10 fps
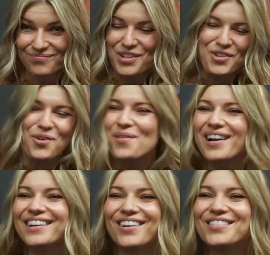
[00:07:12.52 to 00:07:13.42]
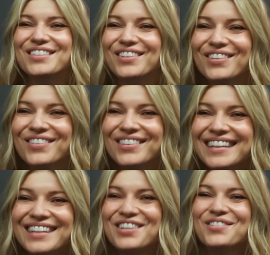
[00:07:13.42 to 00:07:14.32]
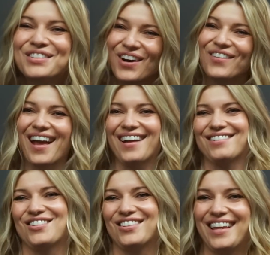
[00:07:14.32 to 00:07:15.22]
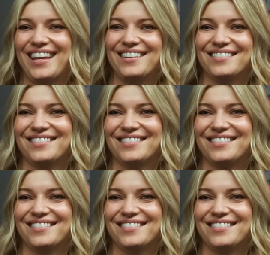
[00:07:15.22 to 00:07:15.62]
But you don't want to know, do no, you? I don't. You don't fundamentally. I